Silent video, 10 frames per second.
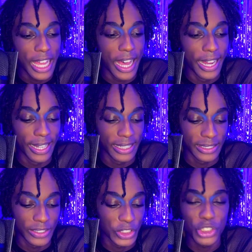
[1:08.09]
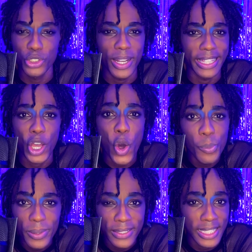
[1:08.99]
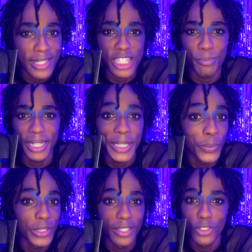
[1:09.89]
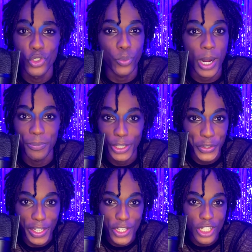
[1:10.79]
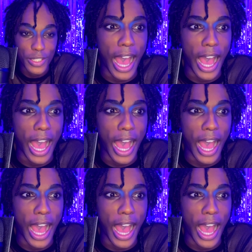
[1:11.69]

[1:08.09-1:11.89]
and just hoping that somebody would drop the location.